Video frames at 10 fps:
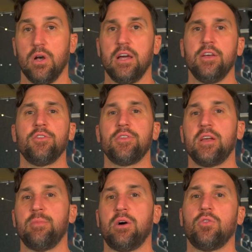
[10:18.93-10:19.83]
Another thing
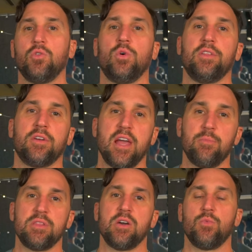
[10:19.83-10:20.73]
about cold weather
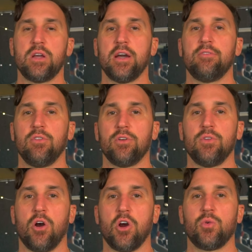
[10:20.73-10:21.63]
camping that we kind of learned
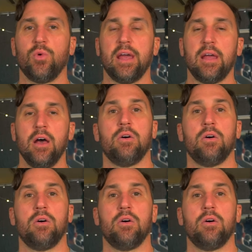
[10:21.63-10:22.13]
the hard way,